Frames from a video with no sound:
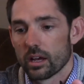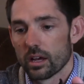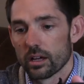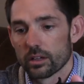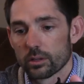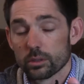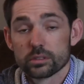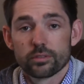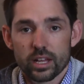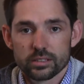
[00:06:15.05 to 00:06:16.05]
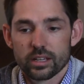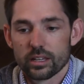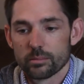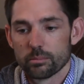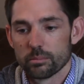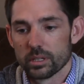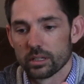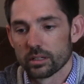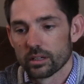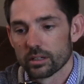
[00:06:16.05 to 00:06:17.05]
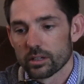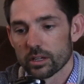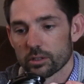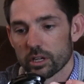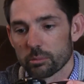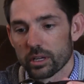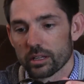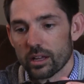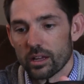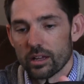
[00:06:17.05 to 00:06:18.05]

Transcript: of course flat side being a crankbait,